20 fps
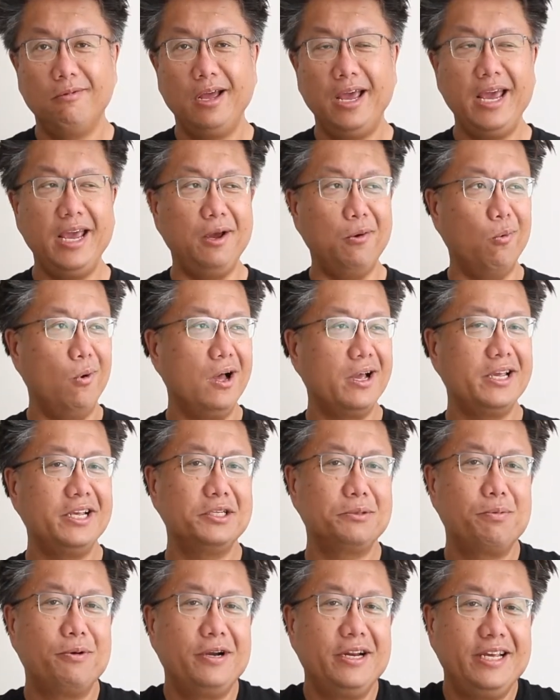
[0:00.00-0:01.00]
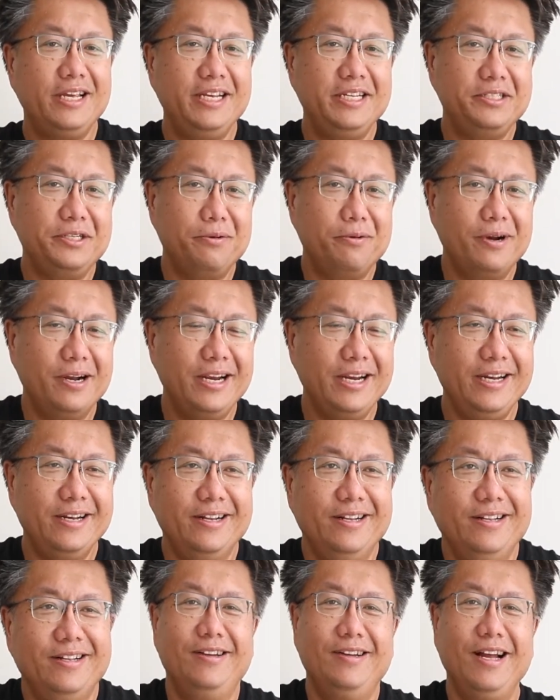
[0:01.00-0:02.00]
Hey, walking's pretty easy, right?
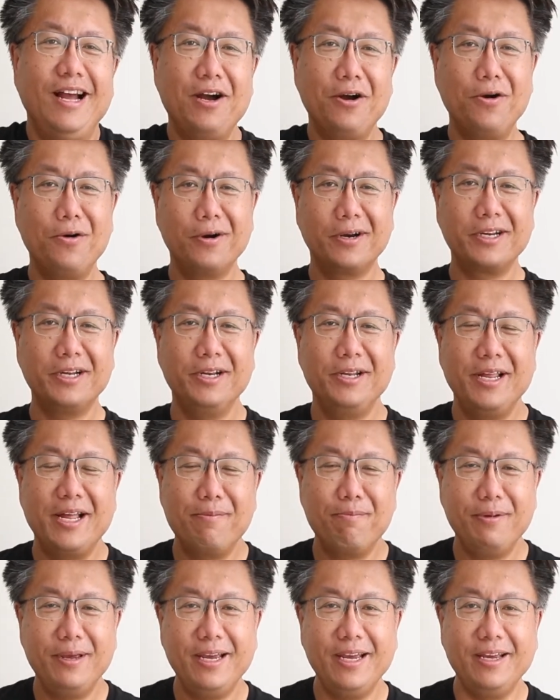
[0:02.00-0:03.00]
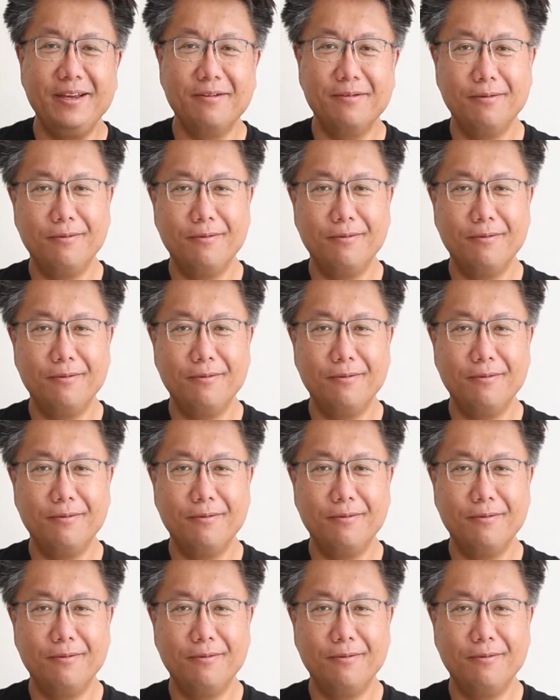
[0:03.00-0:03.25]
How hard could that be?